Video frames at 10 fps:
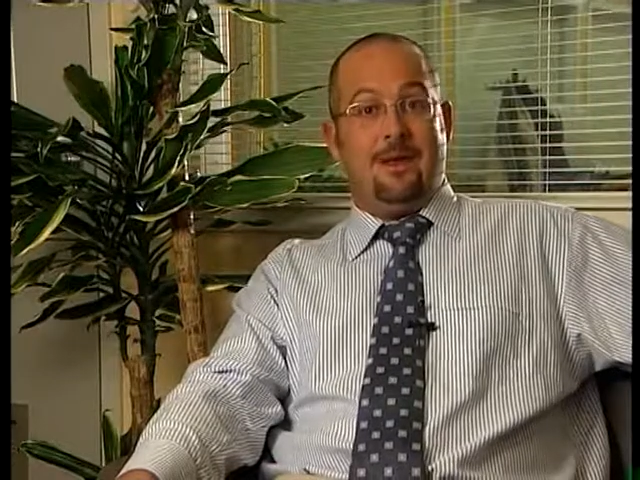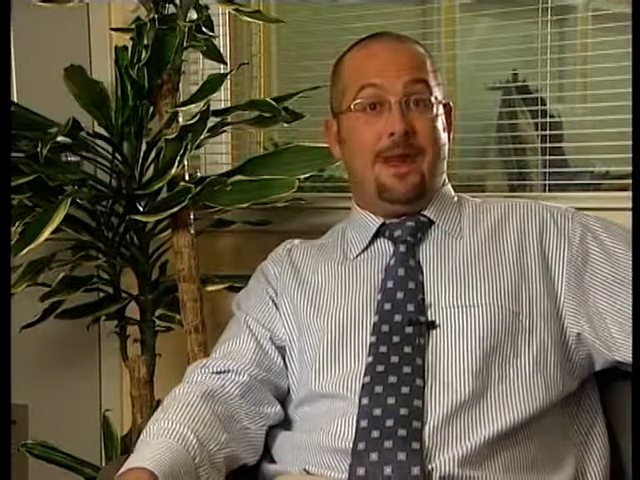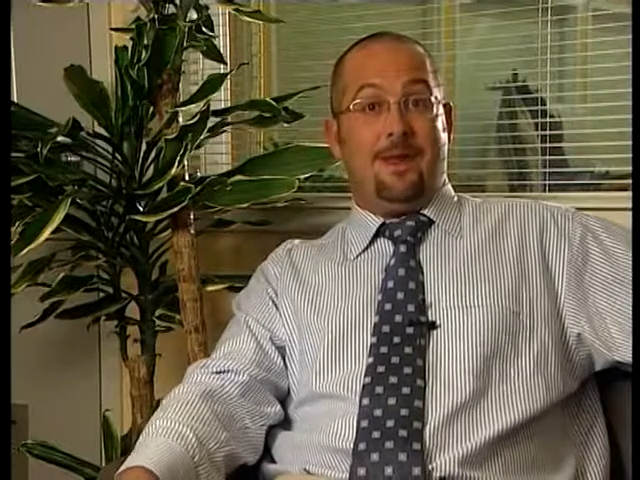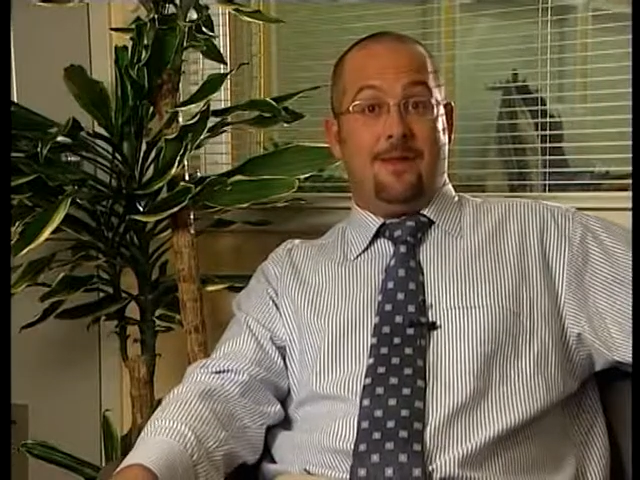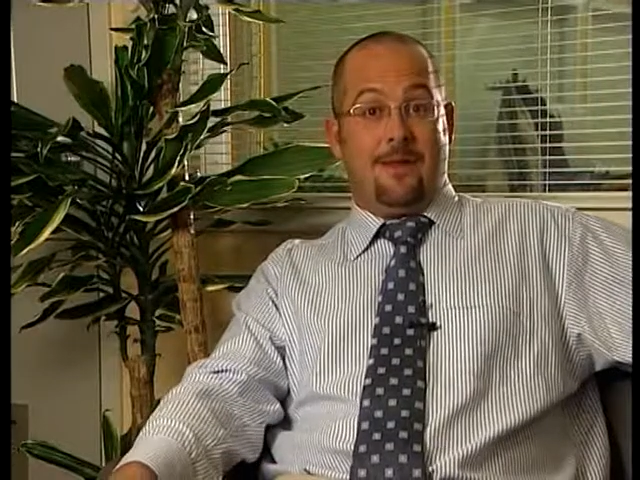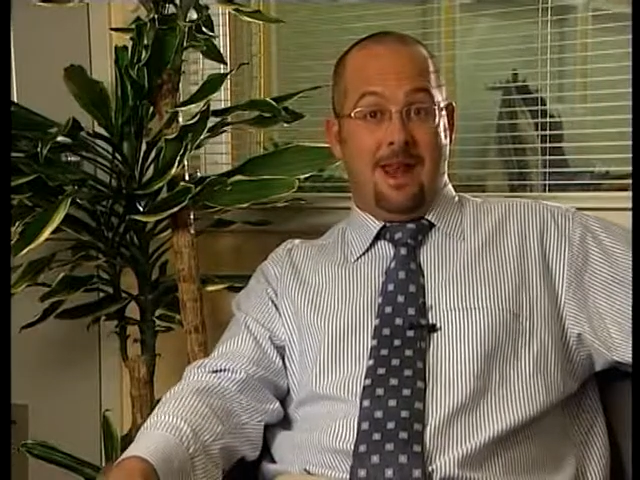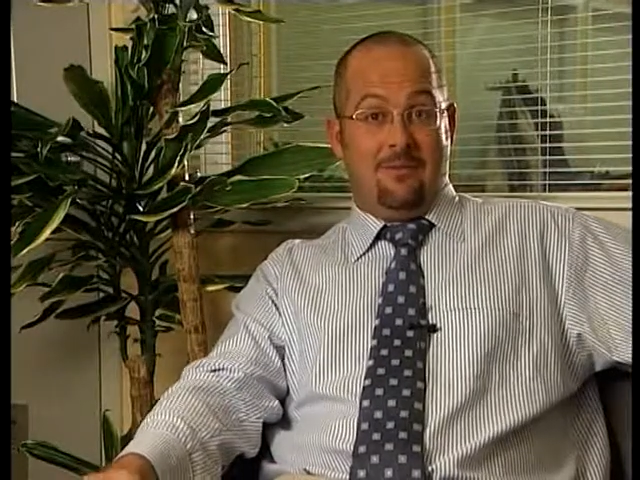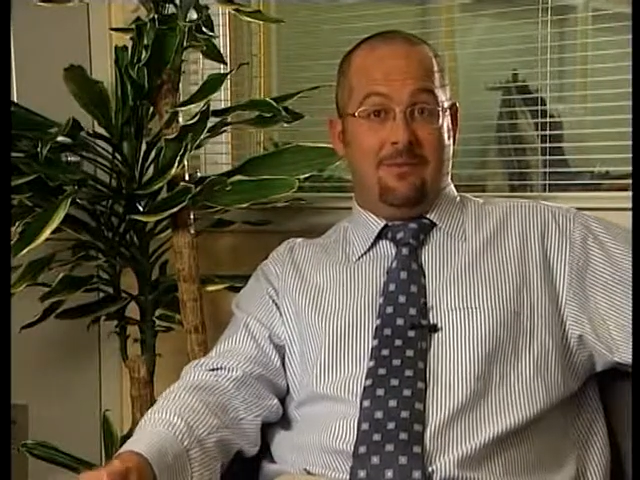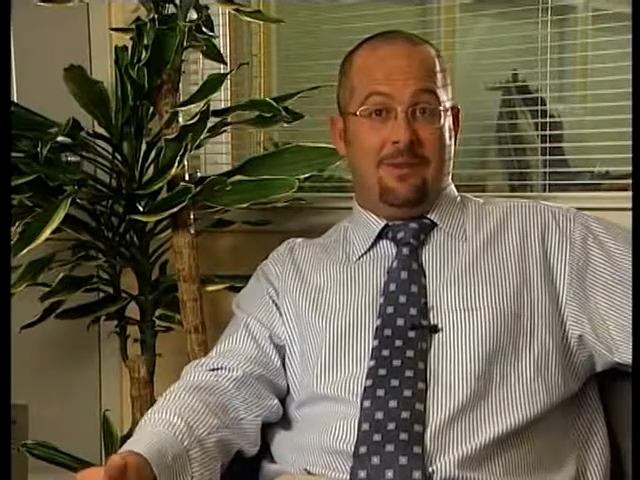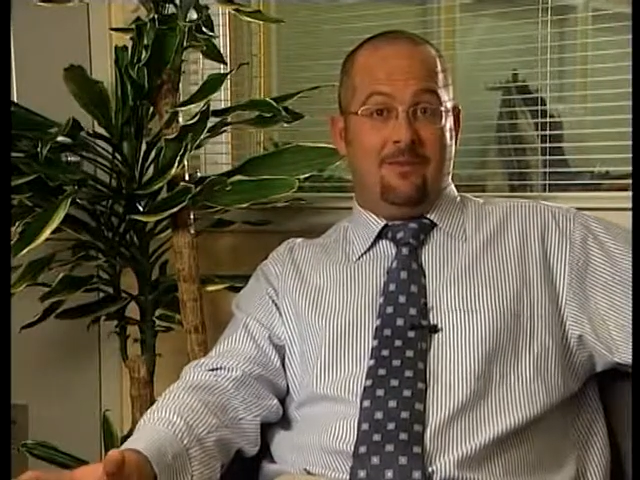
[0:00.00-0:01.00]
It's
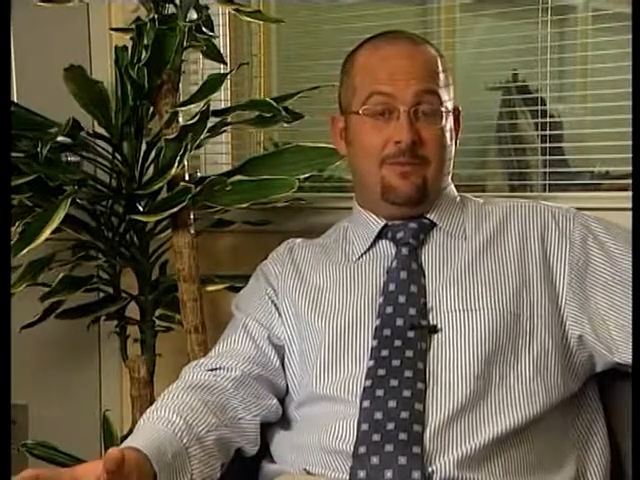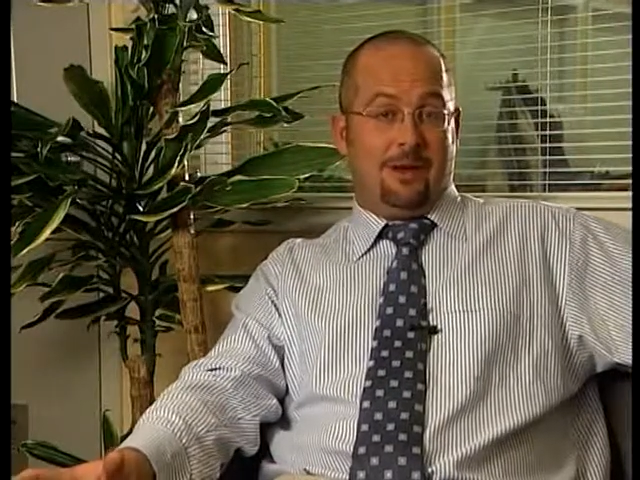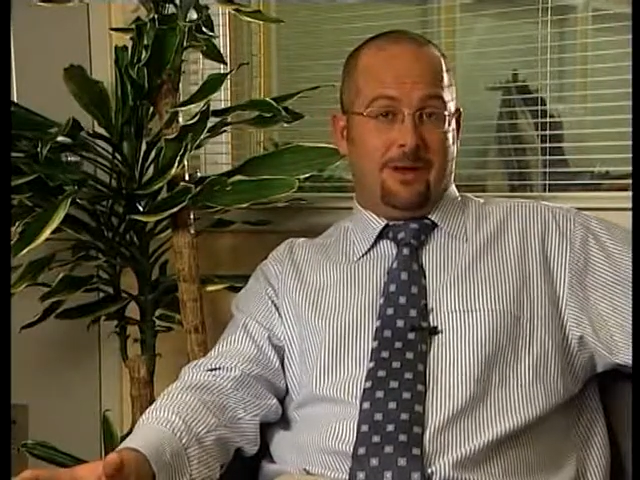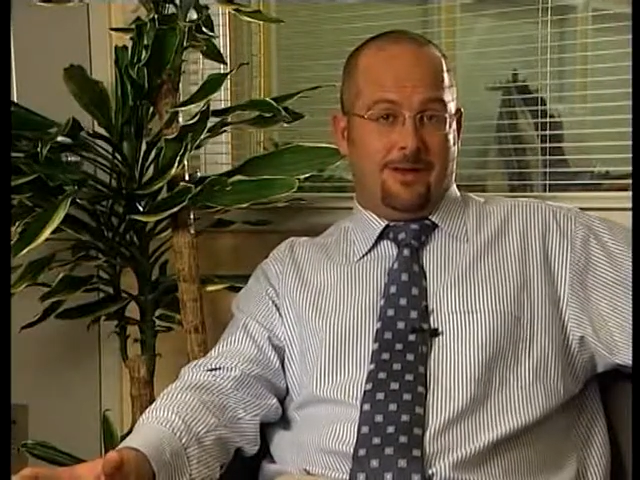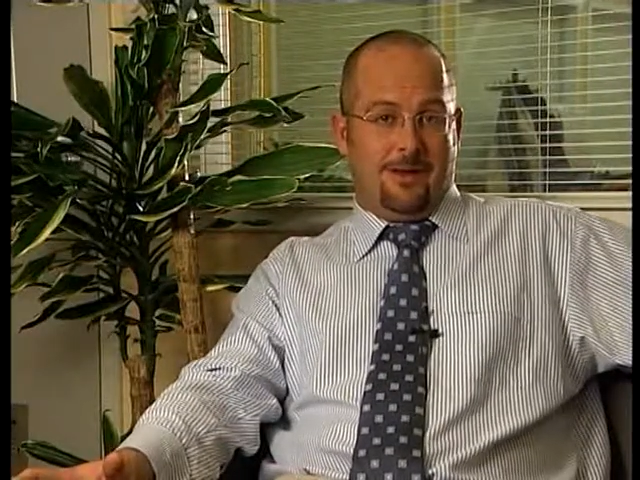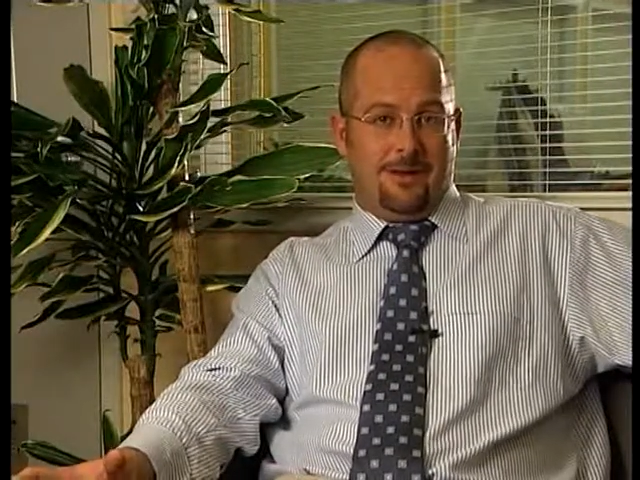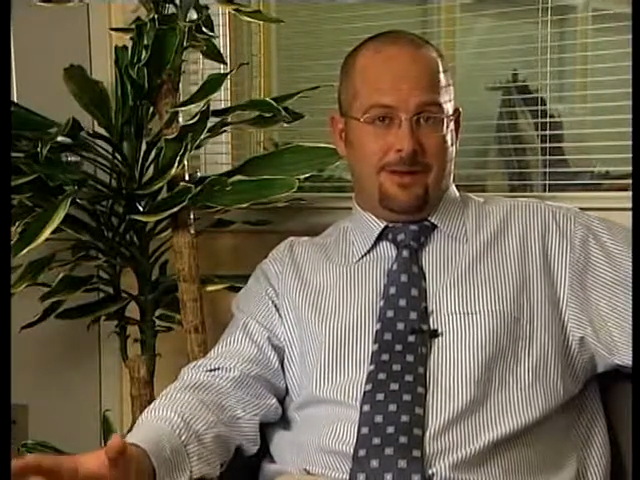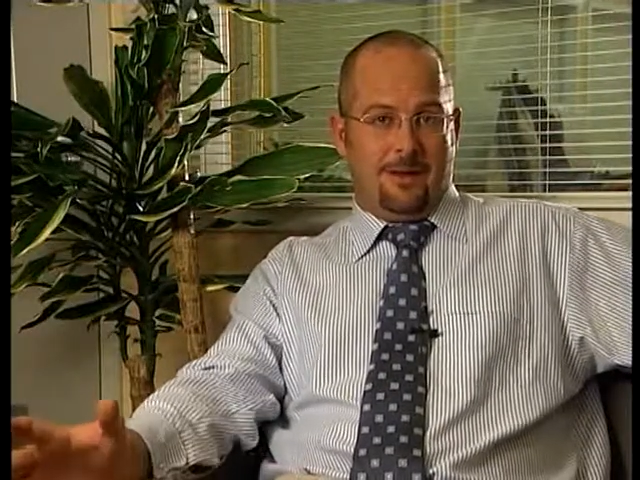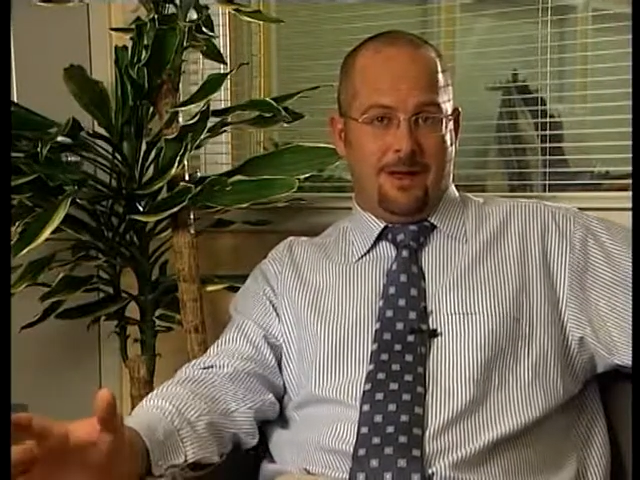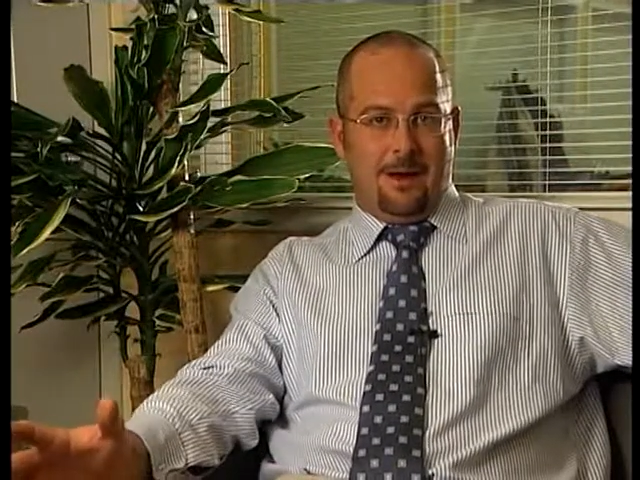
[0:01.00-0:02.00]
innovative because it's
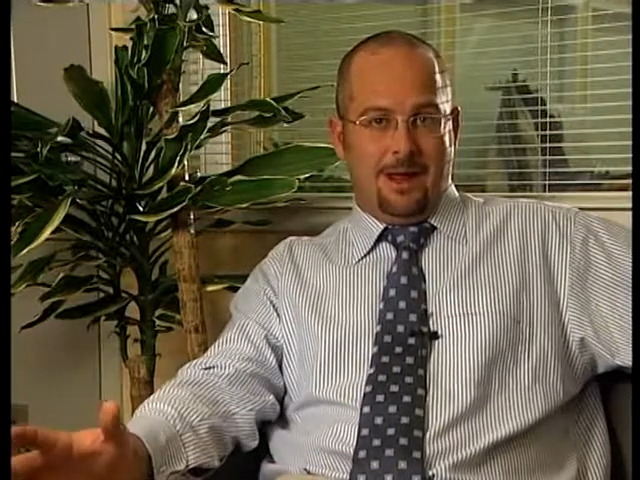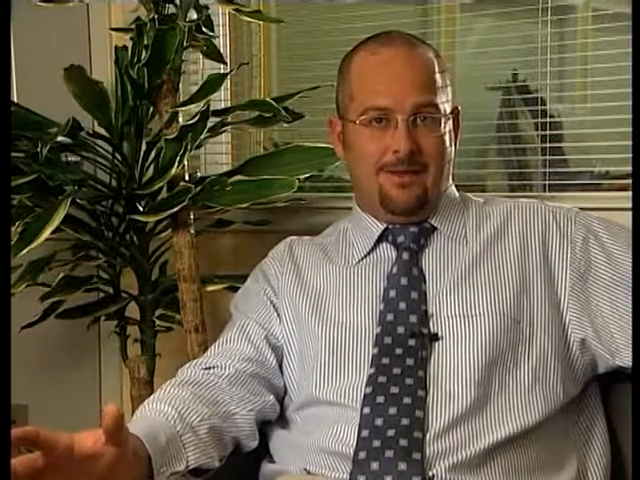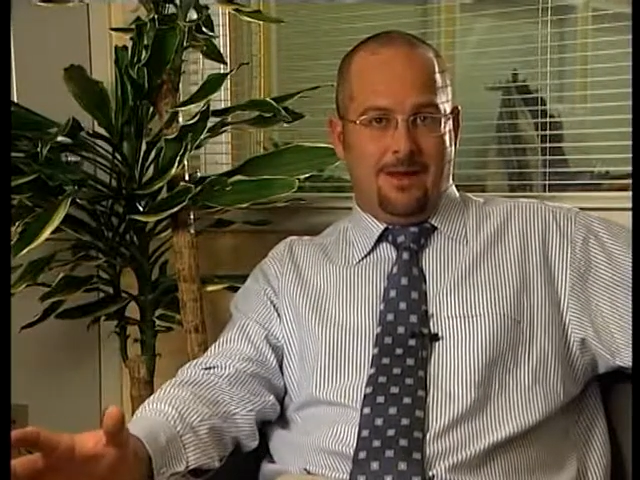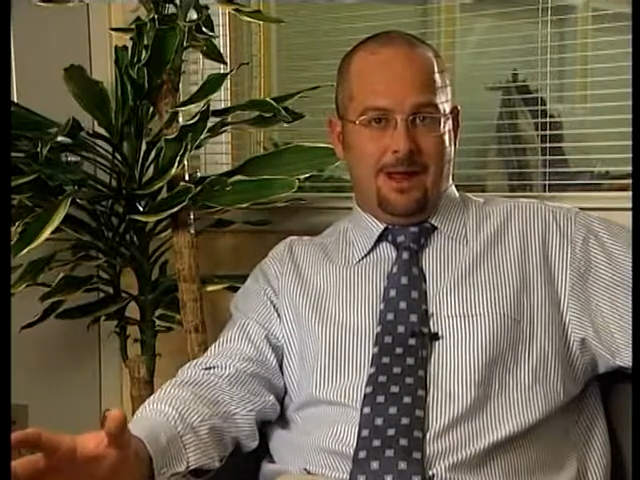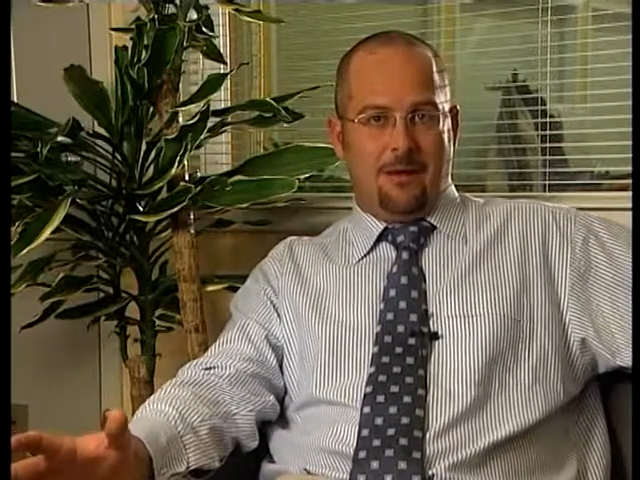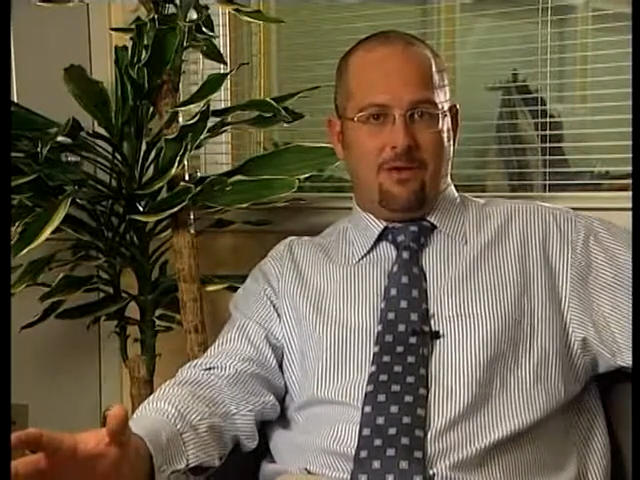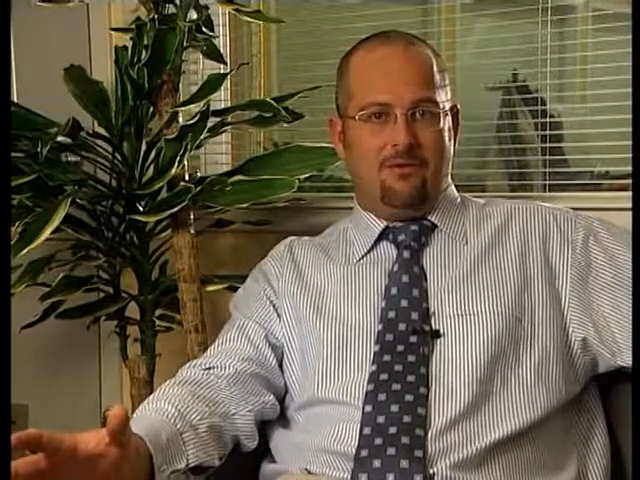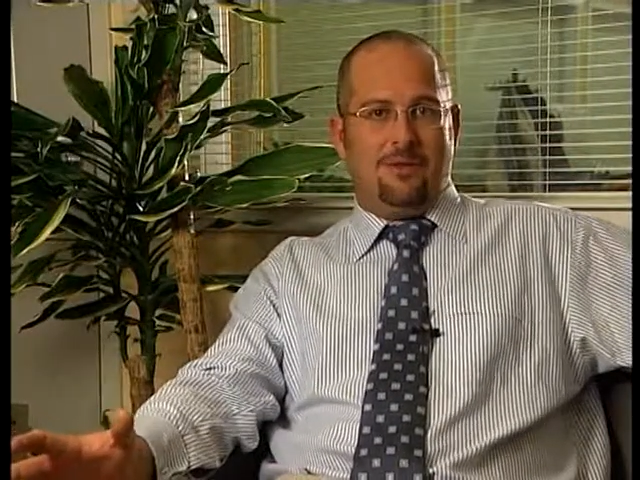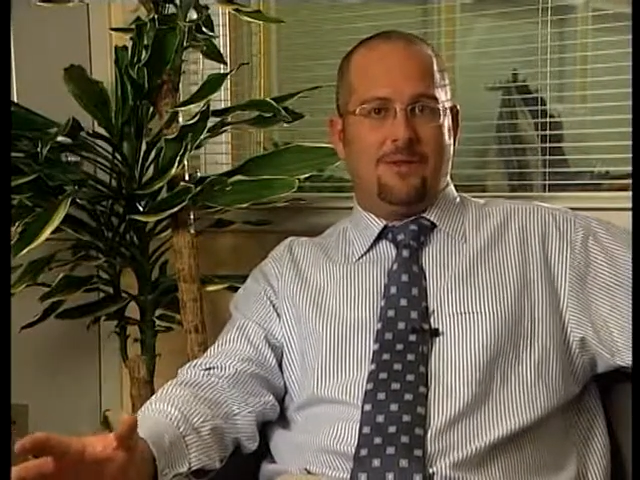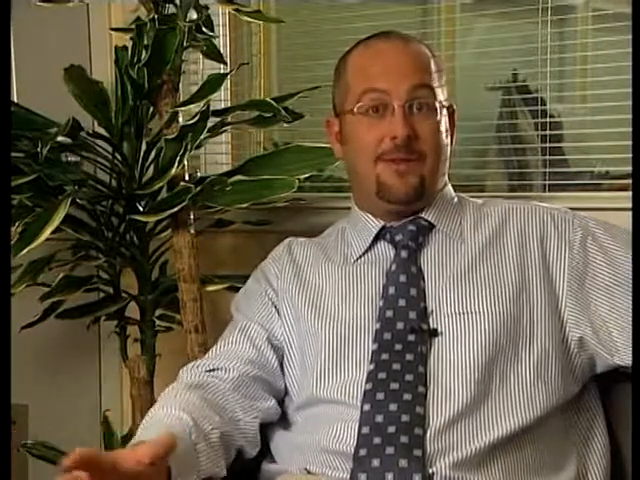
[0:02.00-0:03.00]
an IT-driven,